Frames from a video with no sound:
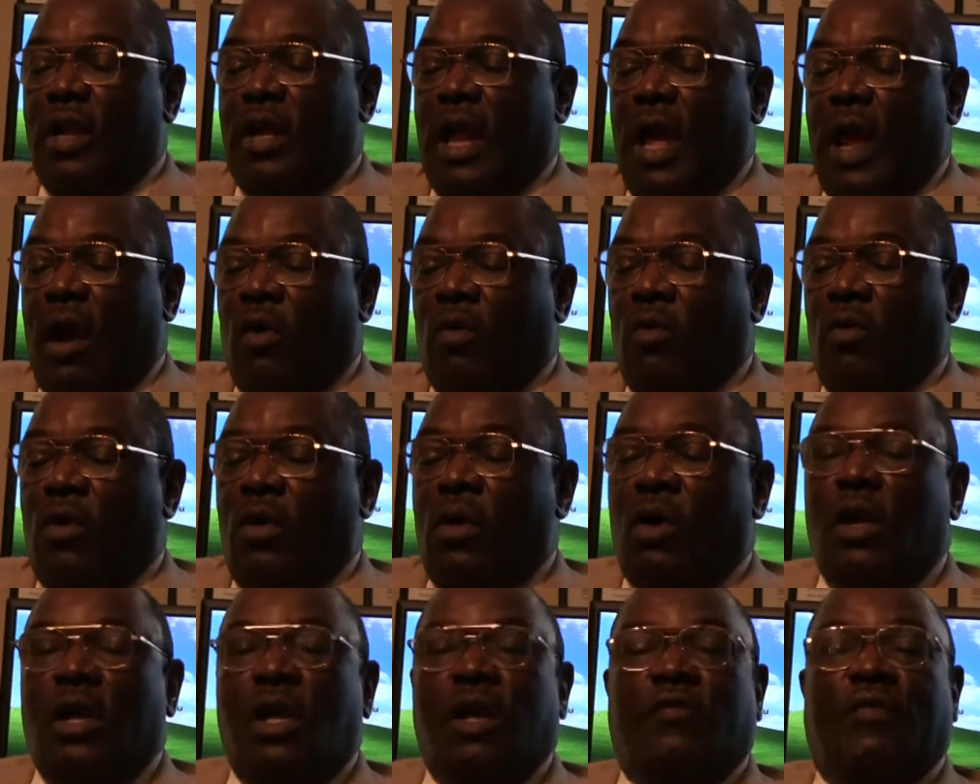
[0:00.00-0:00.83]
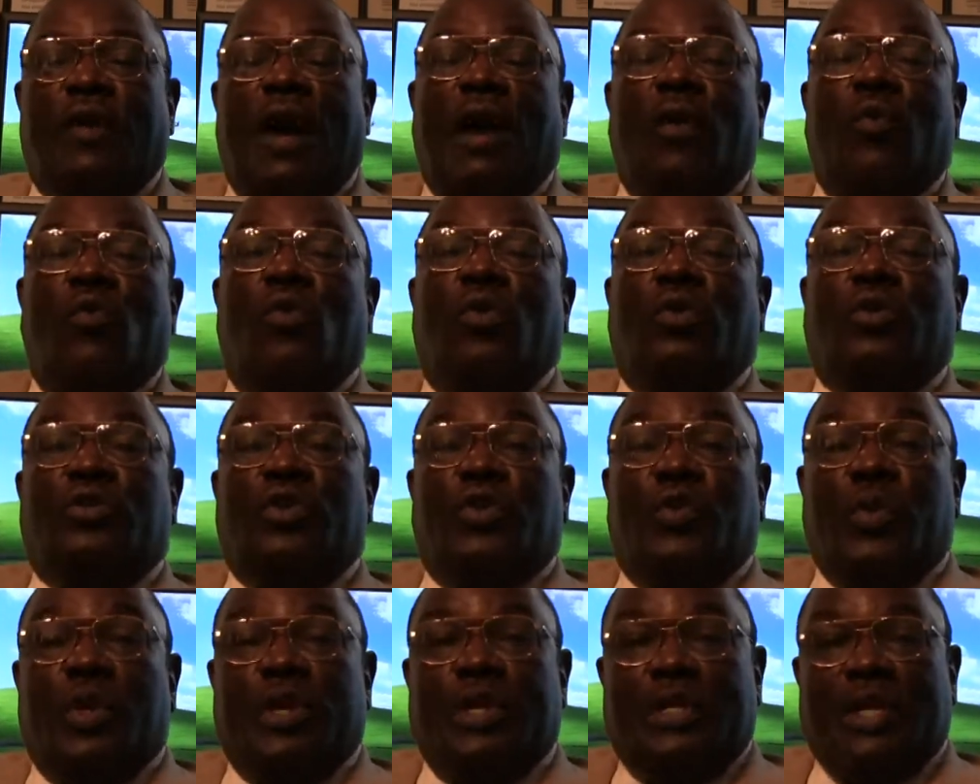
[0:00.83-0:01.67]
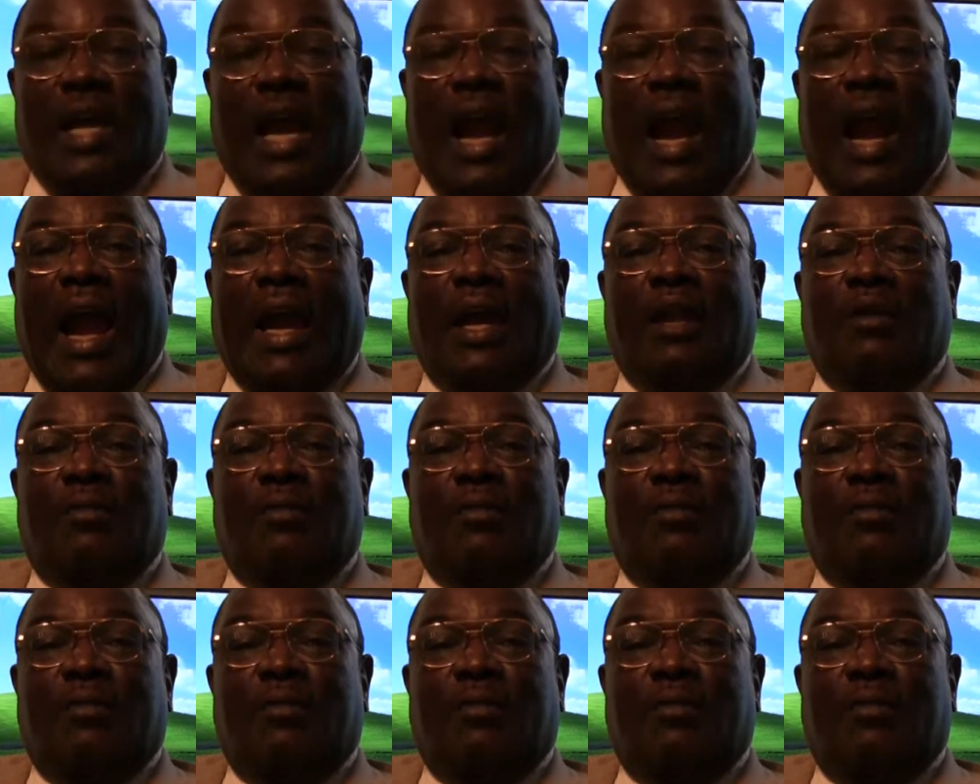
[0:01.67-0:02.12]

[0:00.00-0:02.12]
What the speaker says: Now, if I want to retire